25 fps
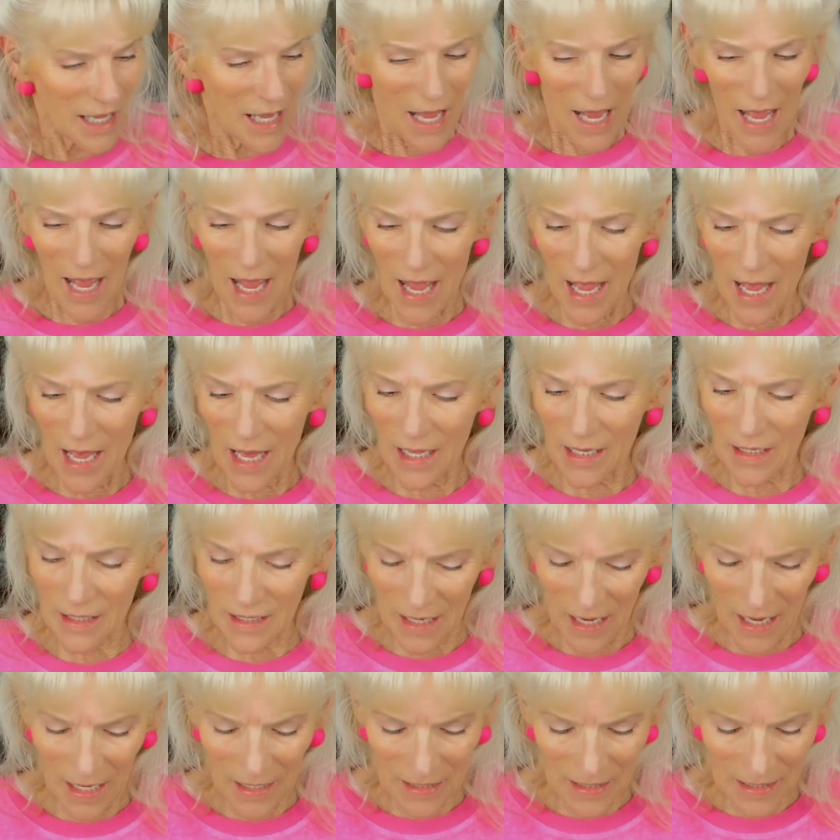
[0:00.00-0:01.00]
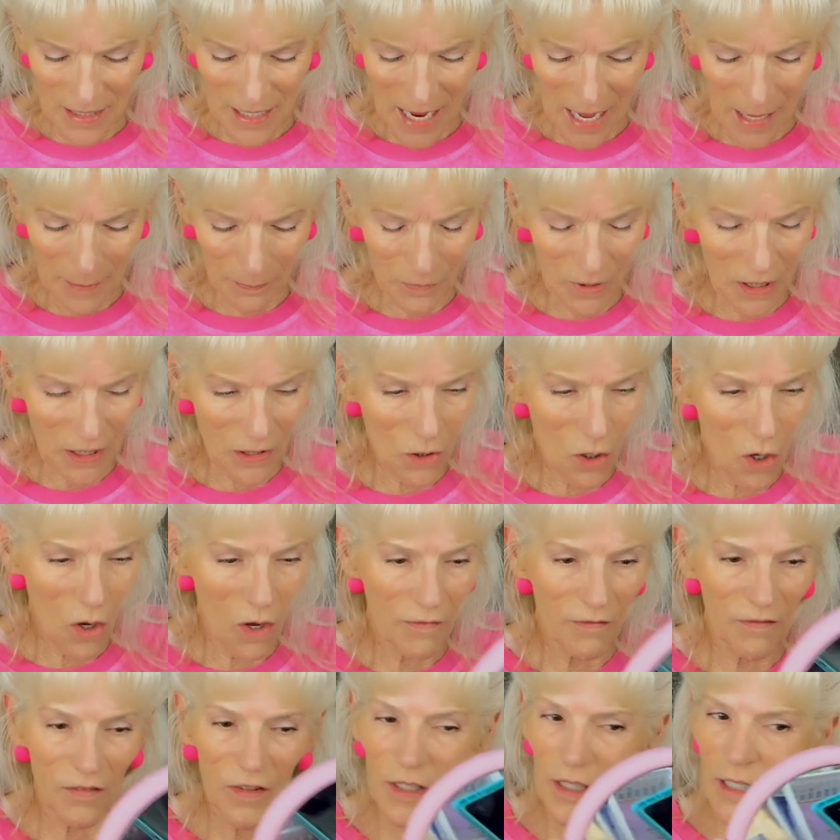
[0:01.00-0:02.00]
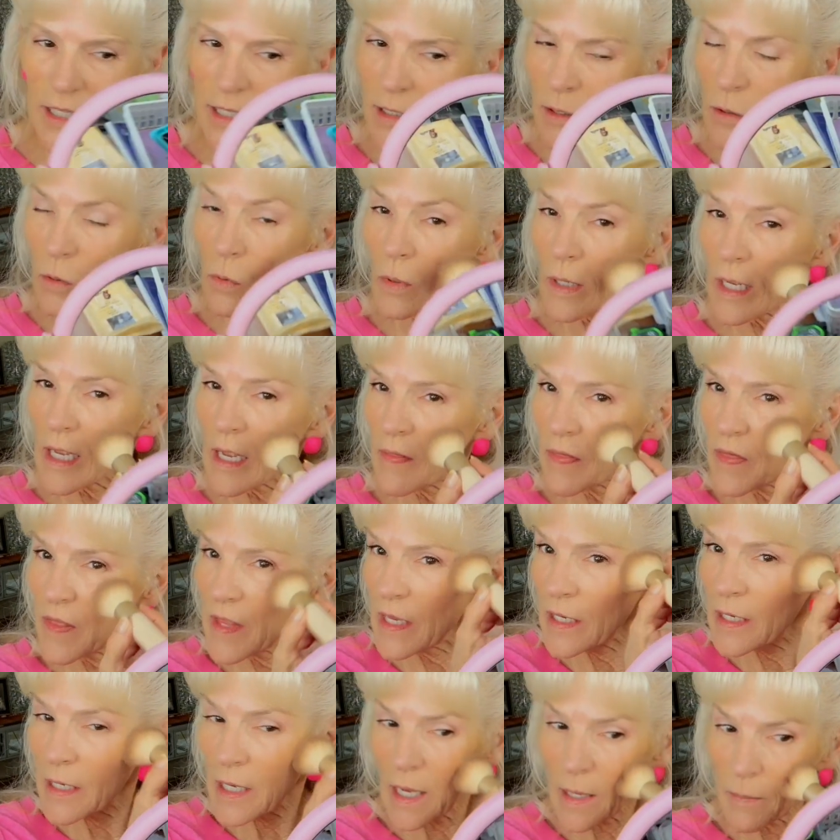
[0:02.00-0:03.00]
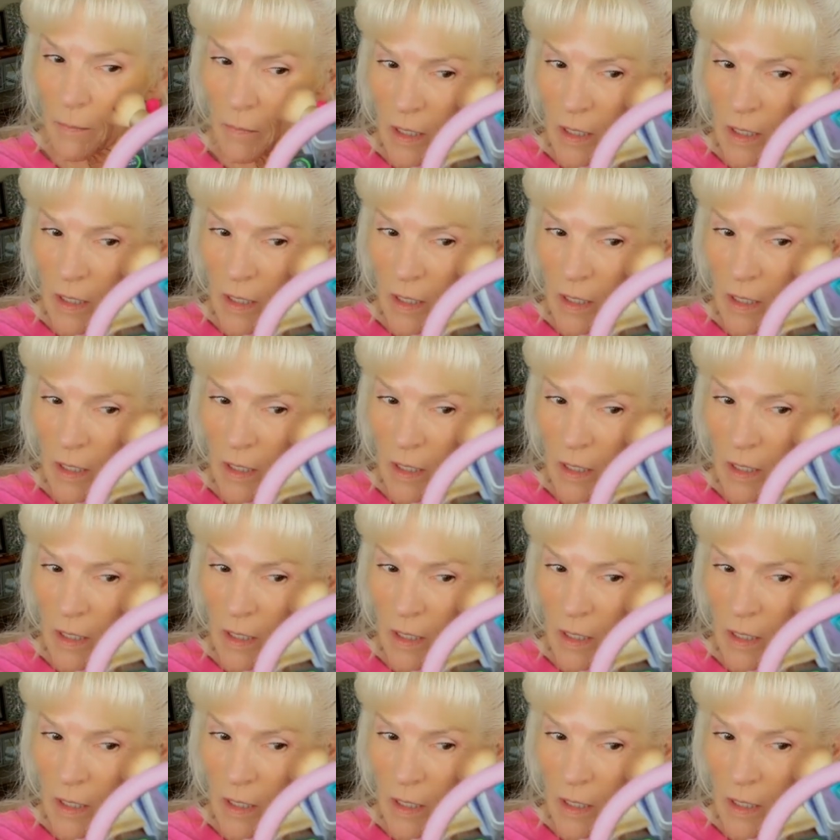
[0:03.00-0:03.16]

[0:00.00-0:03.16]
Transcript: and I tapped it off a little, and then I'm